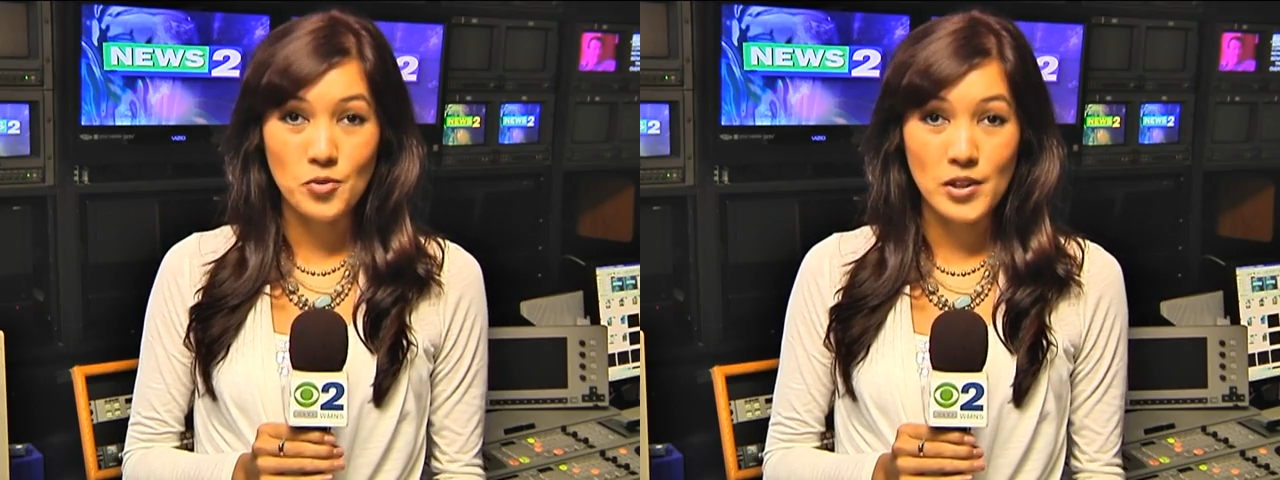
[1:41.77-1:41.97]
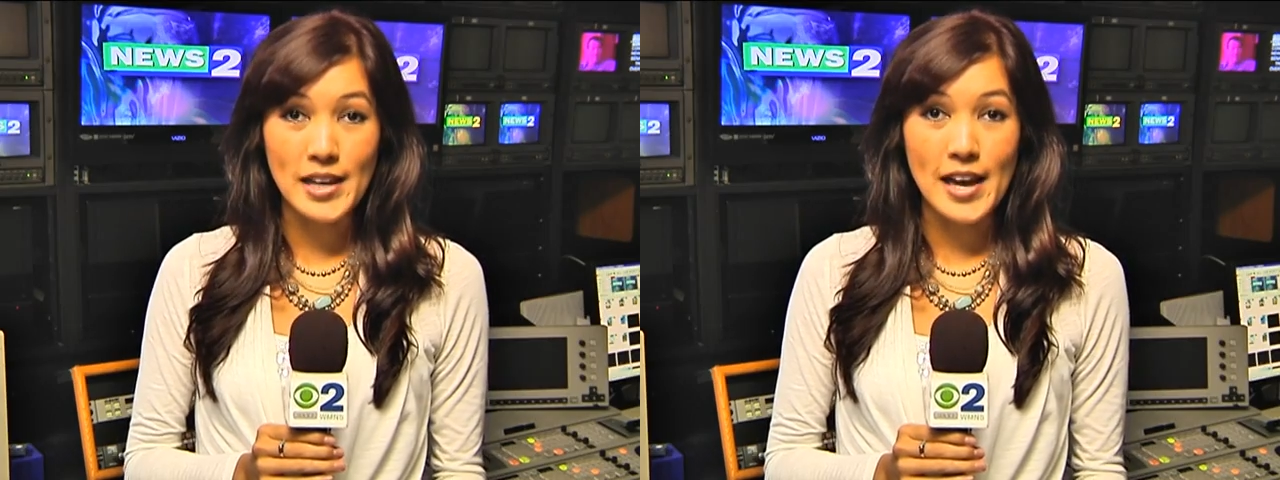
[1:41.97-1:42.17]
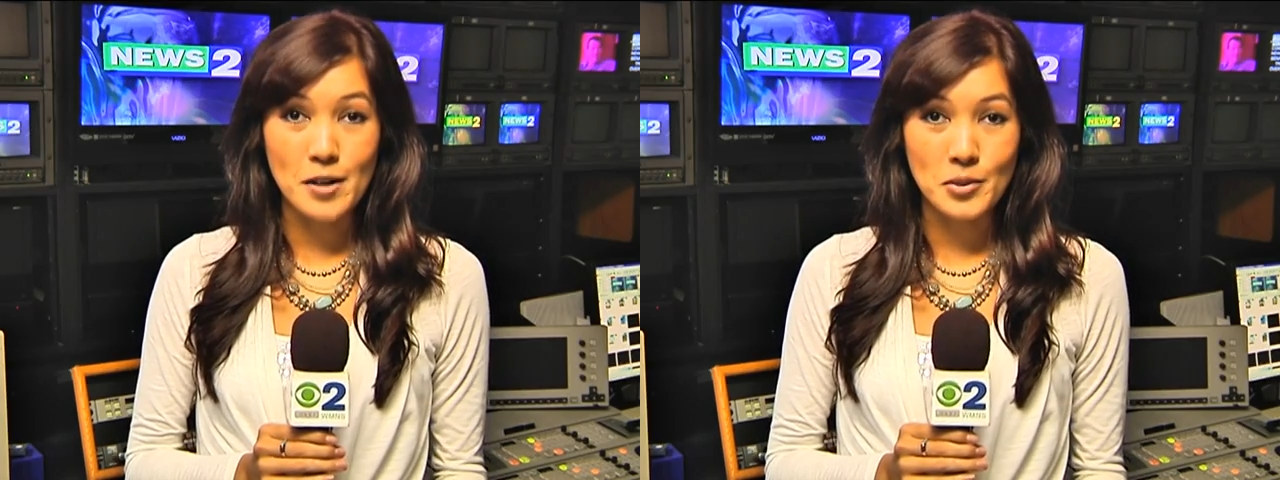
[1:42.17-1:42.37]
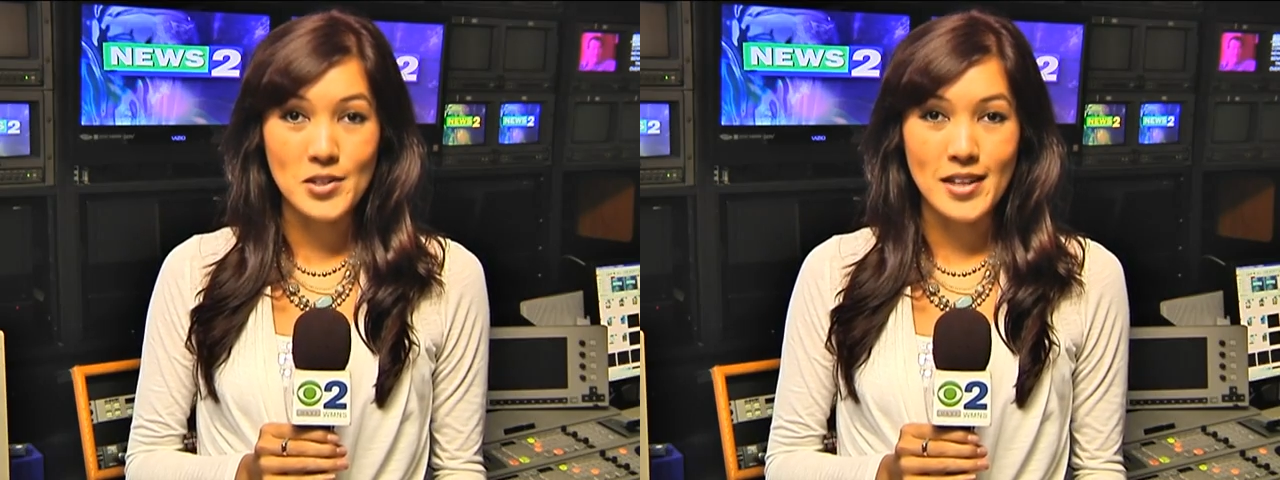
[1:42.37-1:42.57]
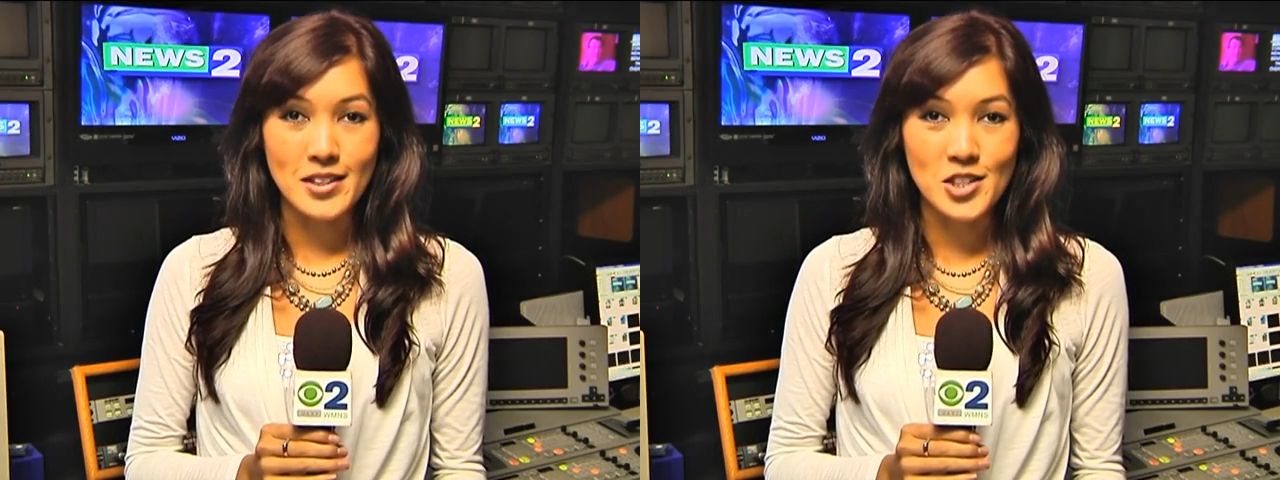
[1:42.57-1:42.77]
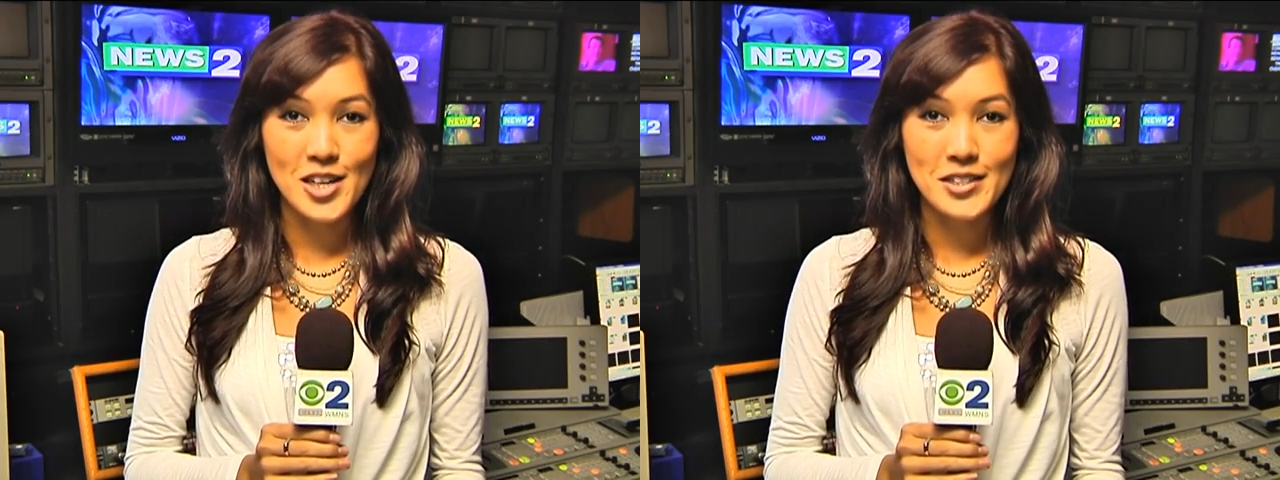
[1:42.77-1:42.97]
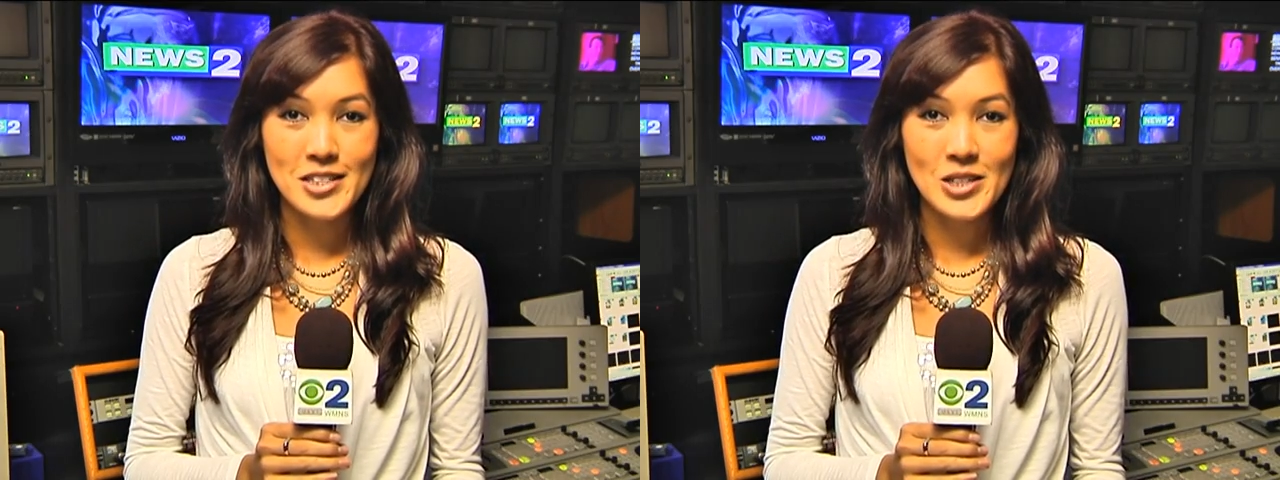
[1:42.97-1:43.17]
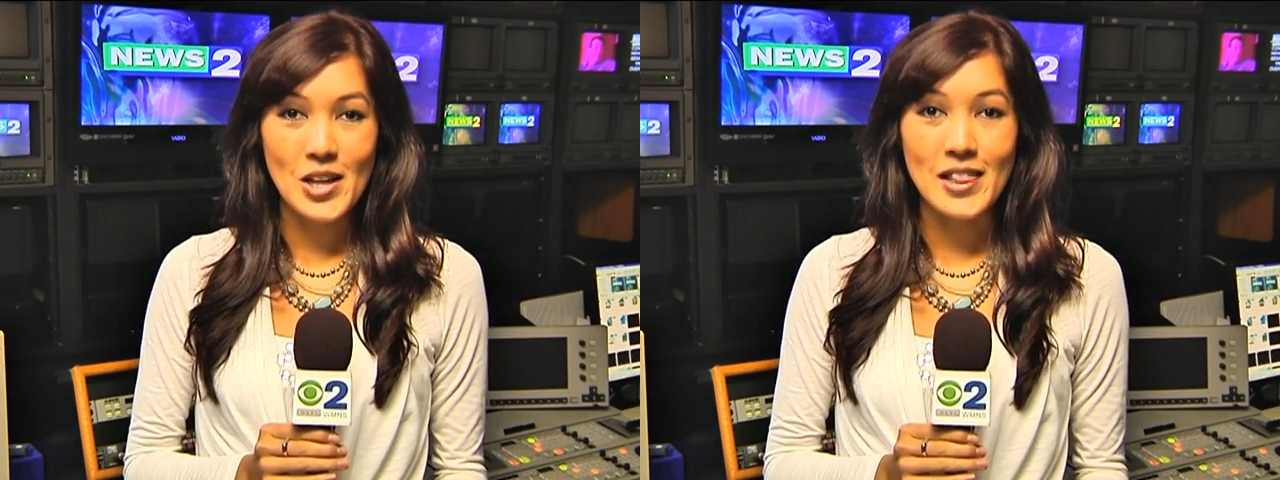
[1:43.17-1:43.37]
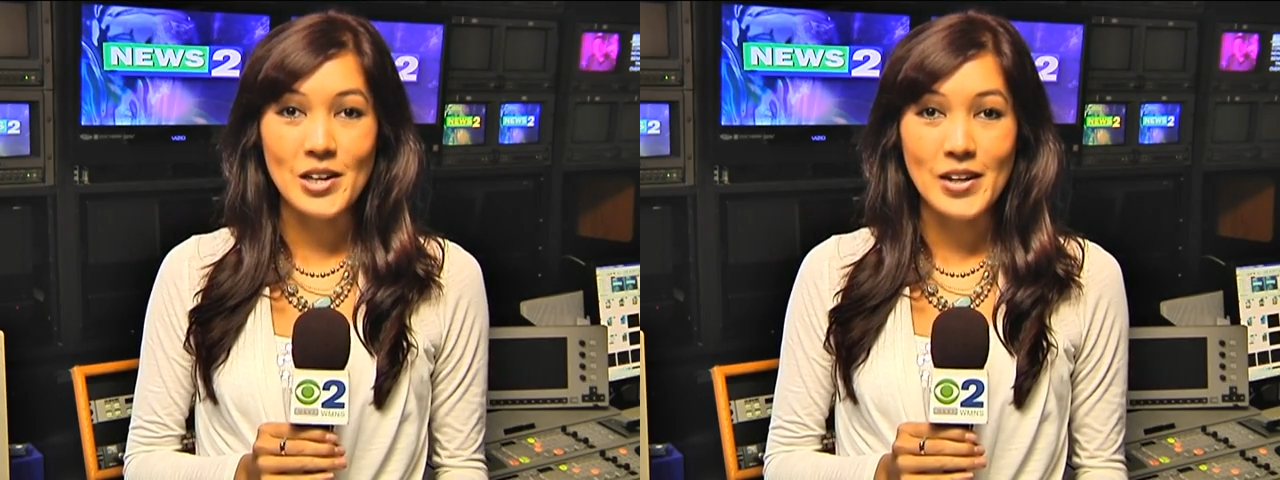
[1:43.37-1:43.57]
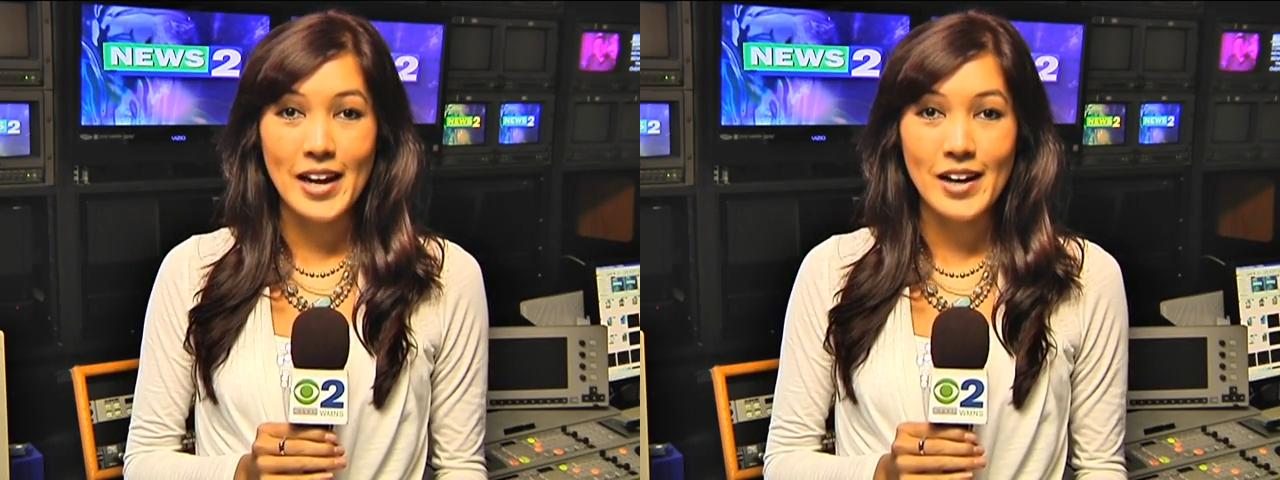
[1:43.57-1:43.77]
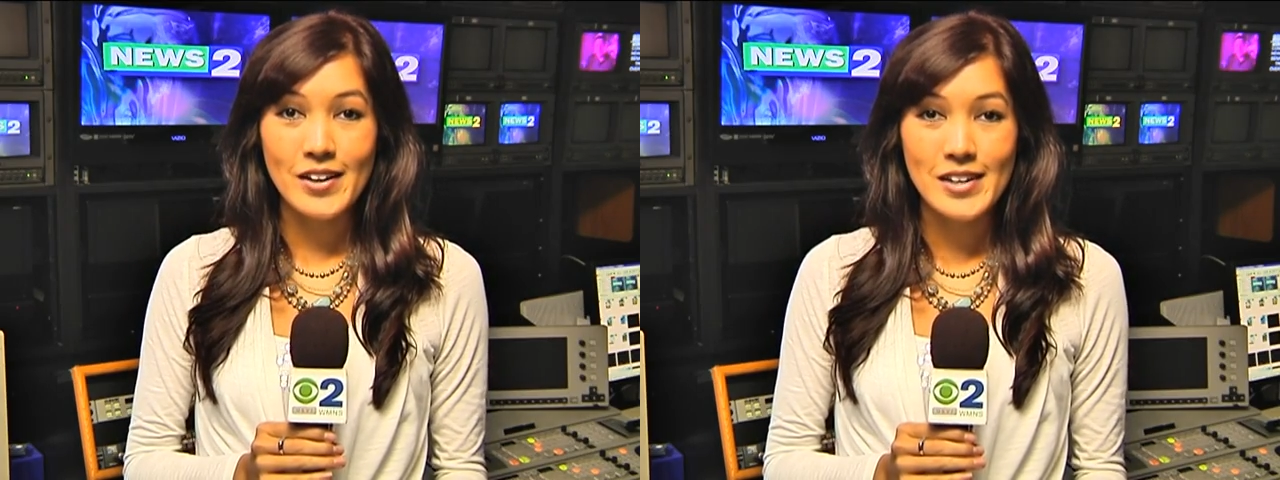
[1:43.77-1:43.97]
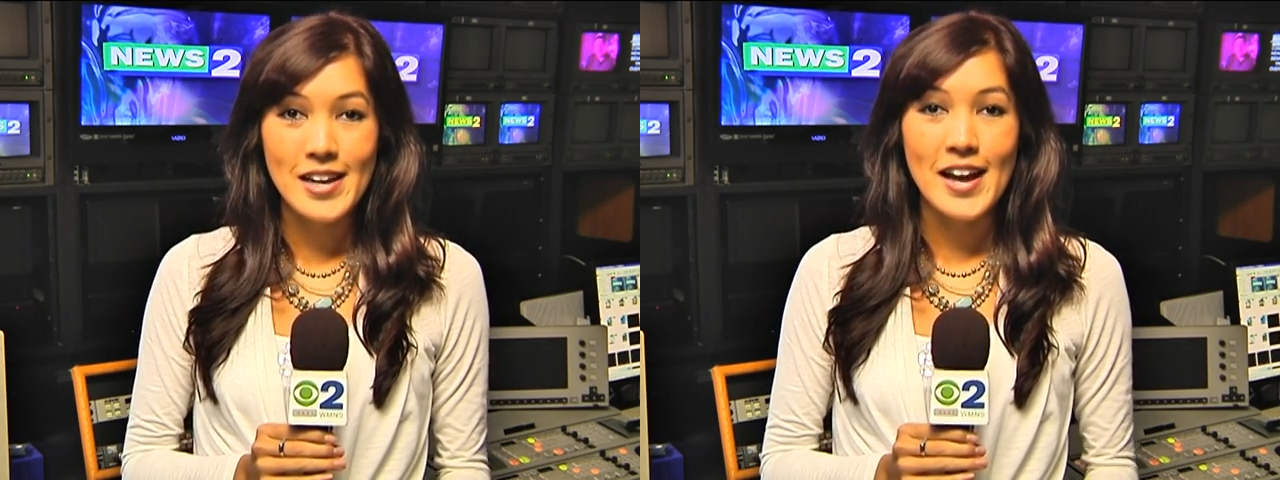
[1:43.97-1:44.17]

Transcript: for the animals at the shelter, their care,